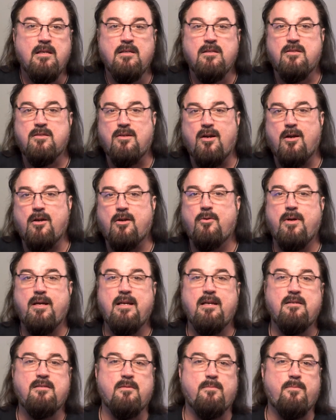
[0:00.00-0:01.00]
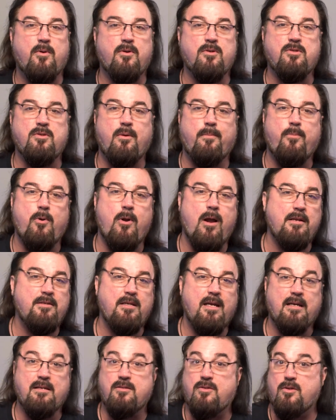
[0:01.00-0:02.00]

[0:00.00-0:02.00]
Start creating some personal projects.